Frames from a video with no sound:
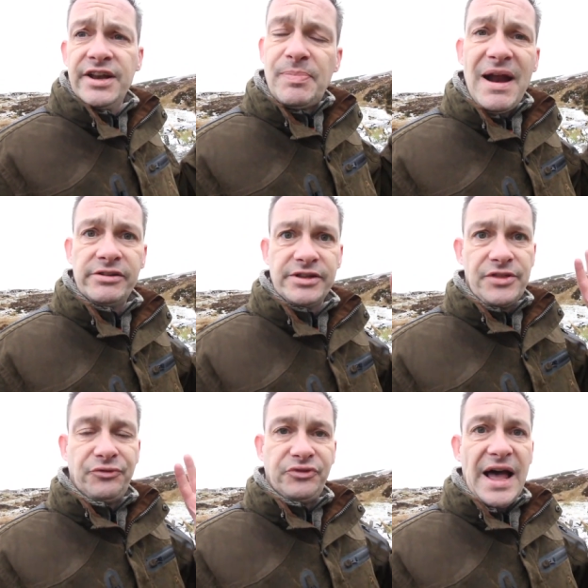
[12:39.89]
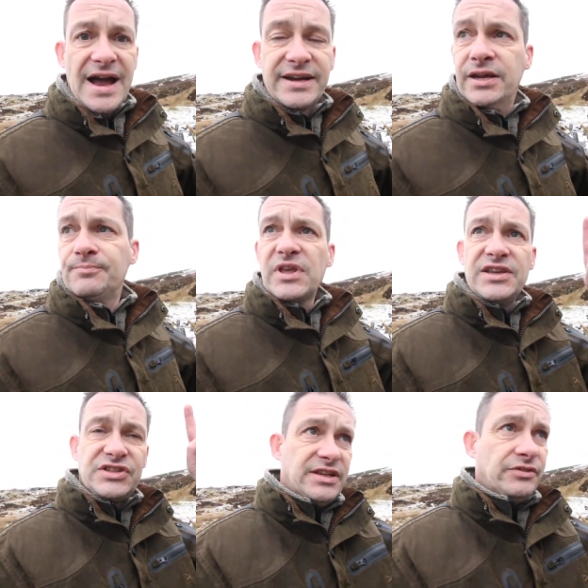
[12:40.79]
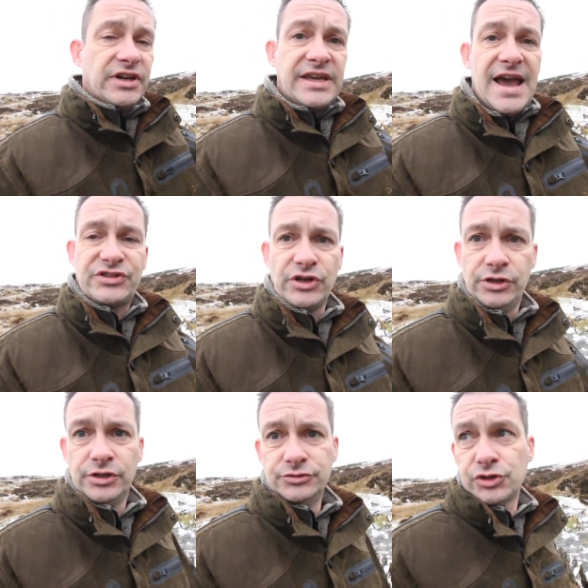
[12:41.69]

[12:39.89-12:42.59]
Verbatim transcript: And apparently the flag is in the castle